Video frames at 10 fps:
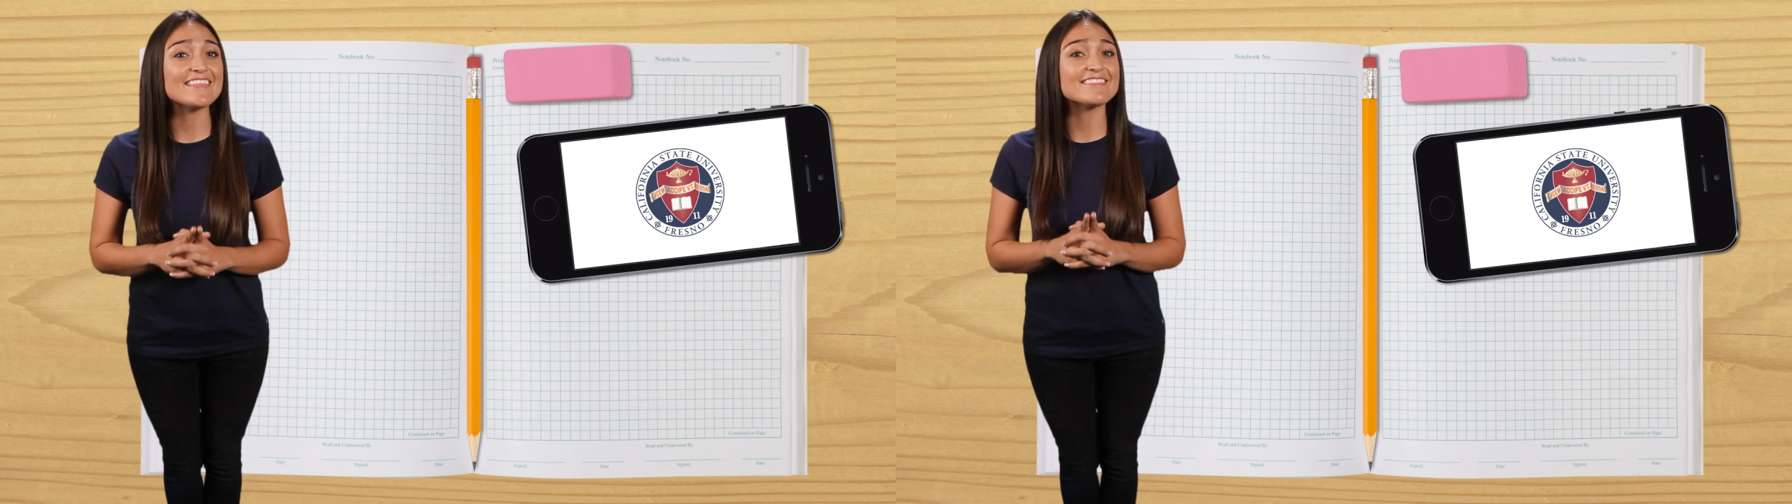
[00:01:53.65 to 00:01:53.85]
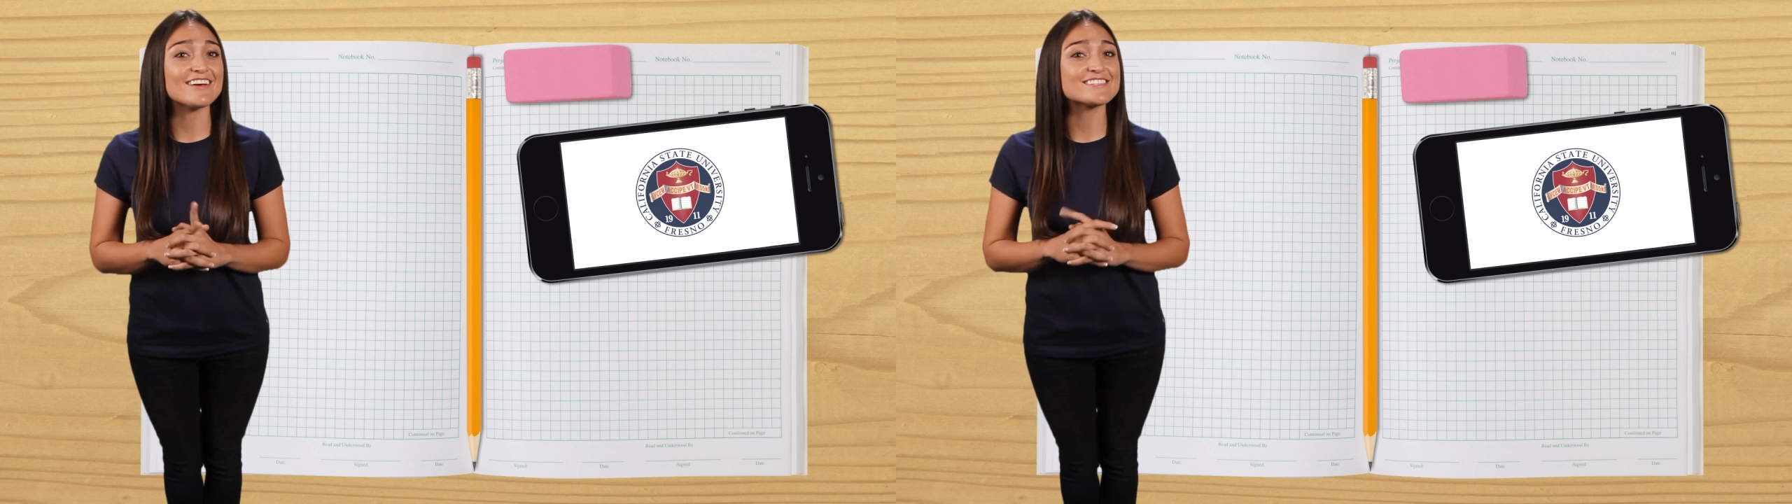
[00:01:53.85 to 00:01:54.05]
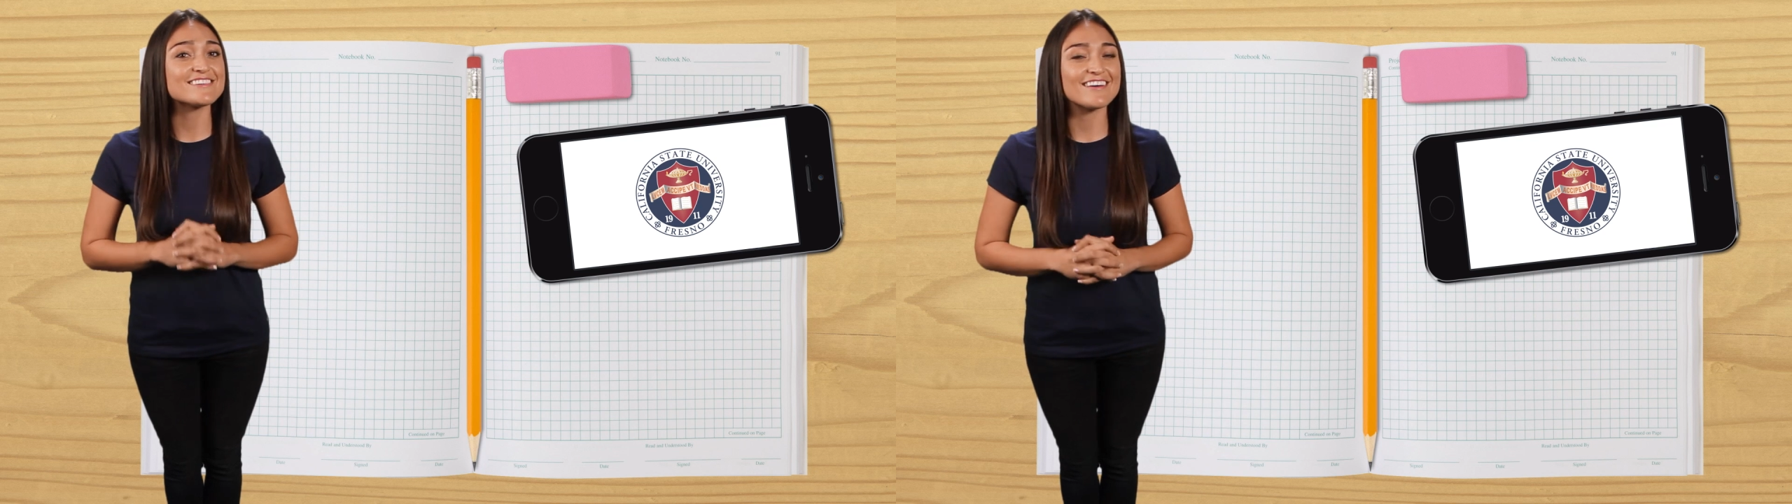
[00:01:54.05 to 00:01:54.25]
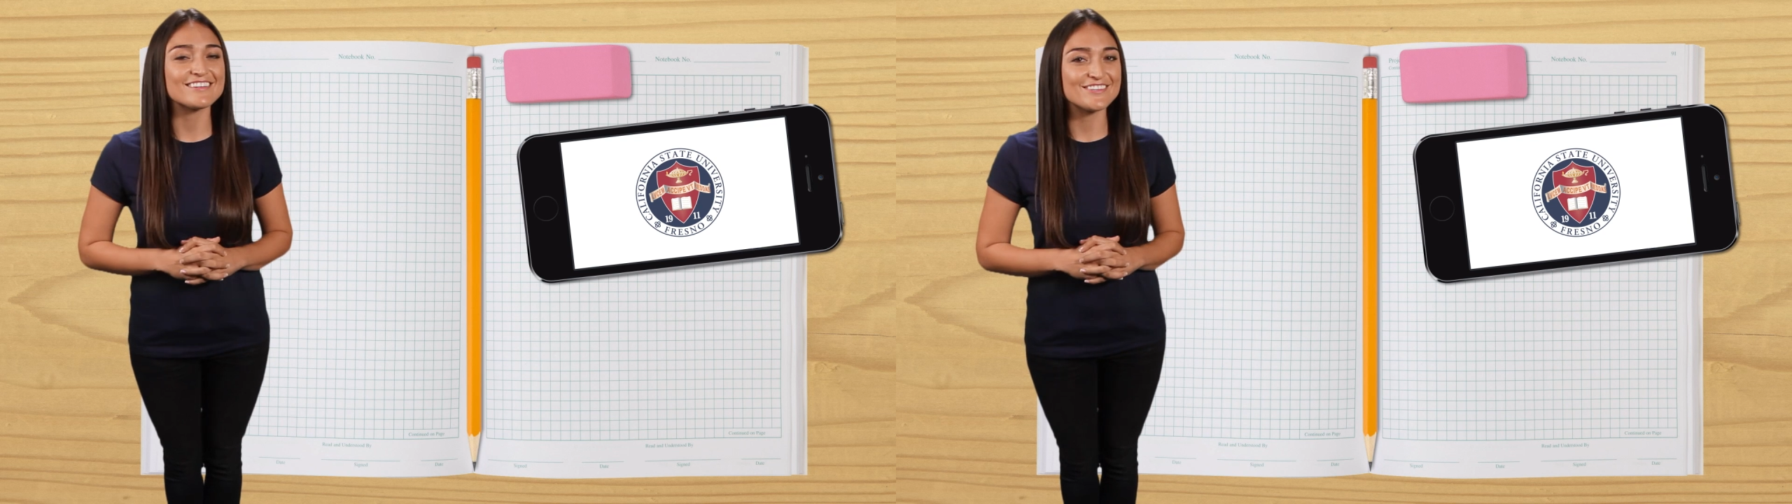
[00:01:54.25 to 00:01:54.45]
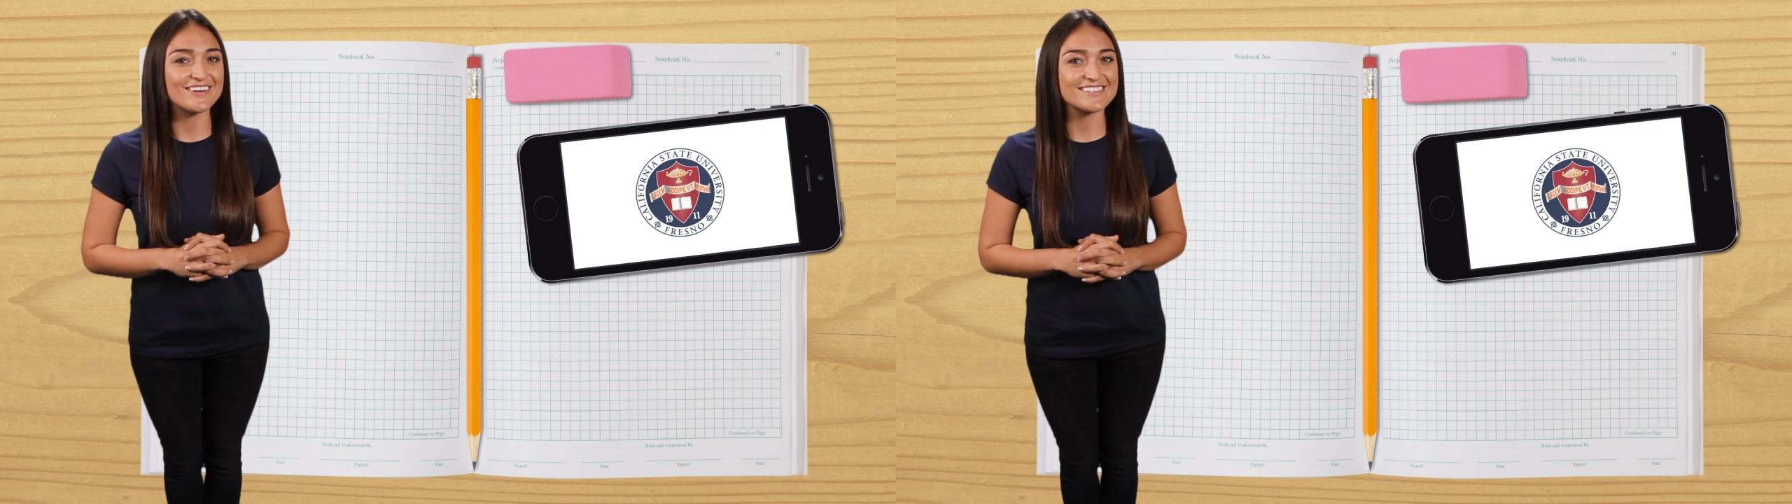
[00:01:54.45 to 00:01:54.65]
8,000
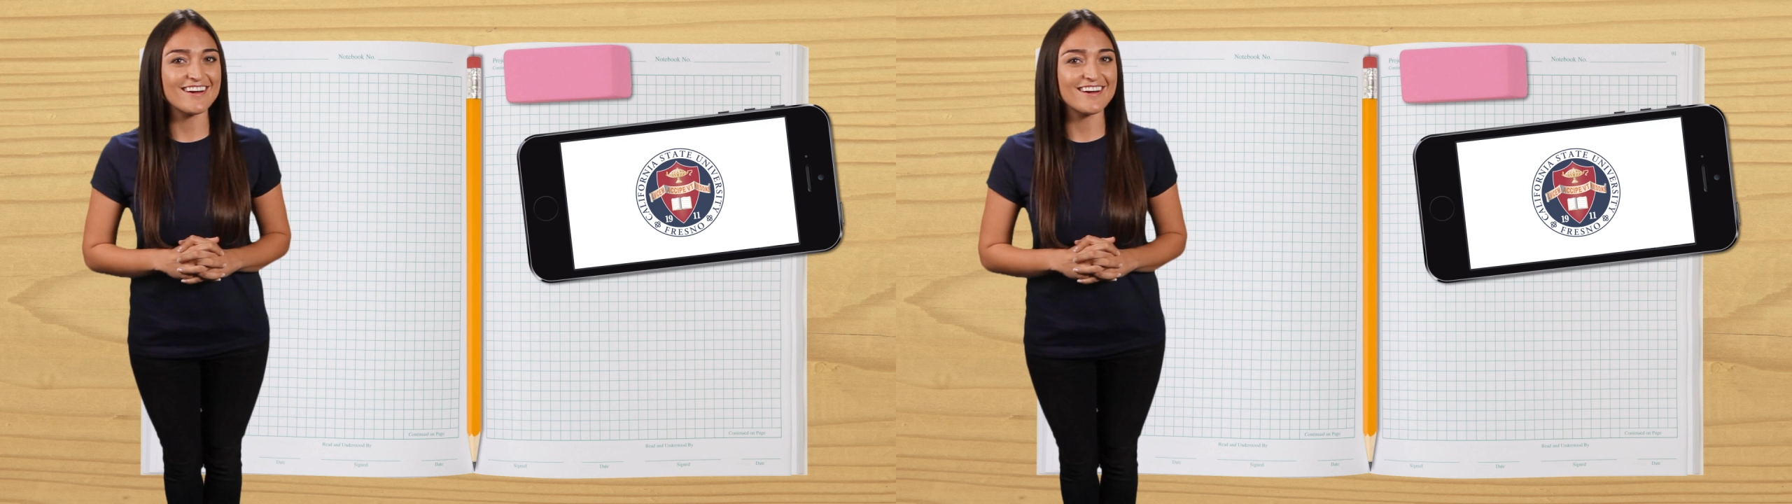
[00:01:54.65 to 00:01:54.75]
other U.S.